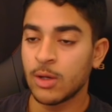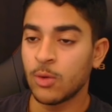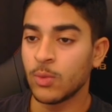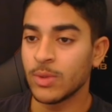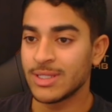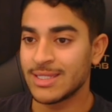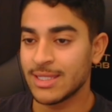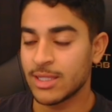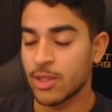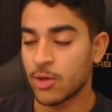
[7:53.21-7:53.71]

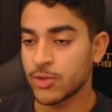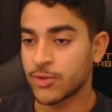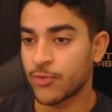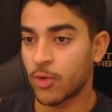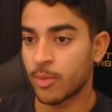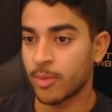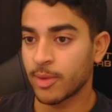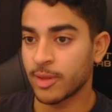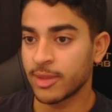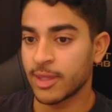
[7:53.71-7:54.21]
We see those
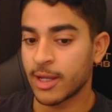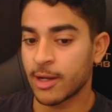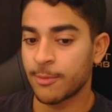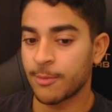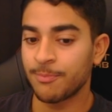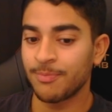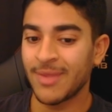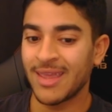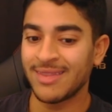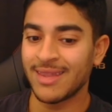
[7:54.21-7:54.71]
forming
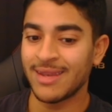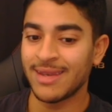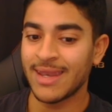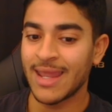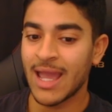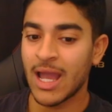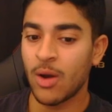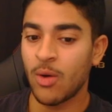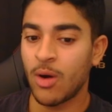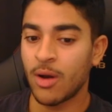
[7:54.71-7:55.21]
there. And then
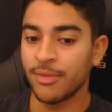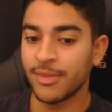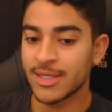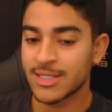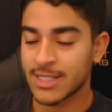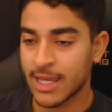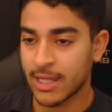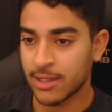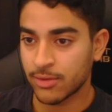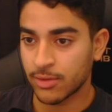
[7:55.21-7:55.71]
now on
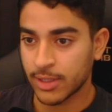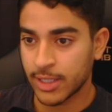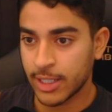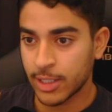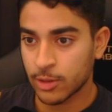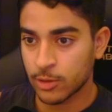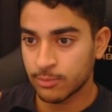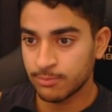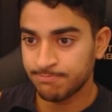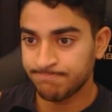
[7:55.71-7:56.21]
this candle
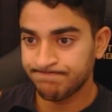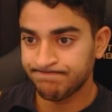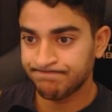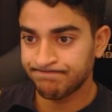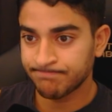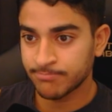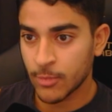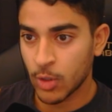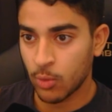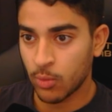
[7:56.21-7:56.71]
here,
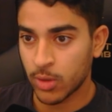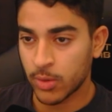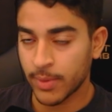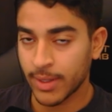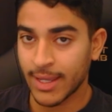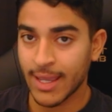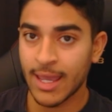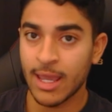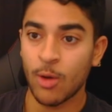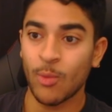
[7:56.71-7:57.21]
what do we
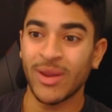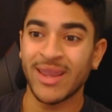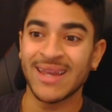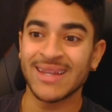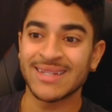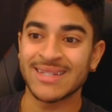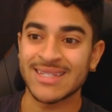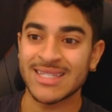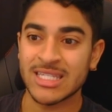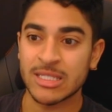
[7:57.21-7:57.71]
get? We
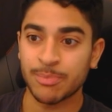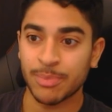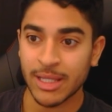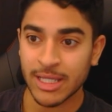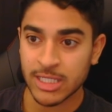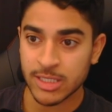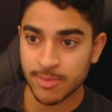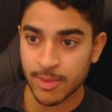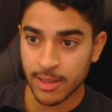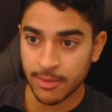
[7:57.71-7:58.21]
get
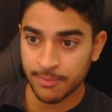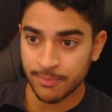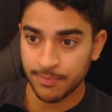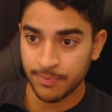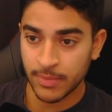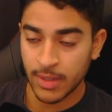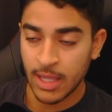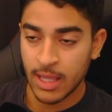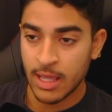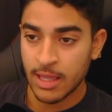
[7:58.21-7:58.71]
displacement.
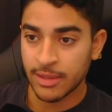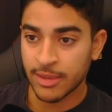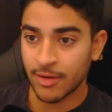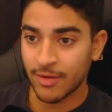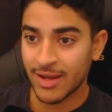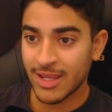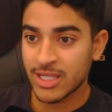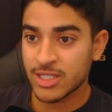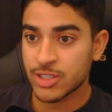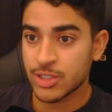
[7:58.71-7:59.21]
There
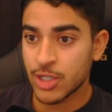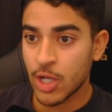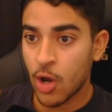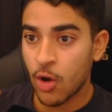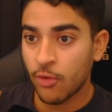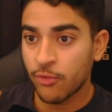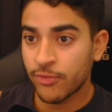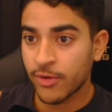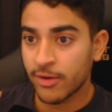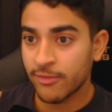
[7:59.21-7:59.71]
is
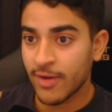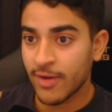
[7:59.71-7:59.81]
no fair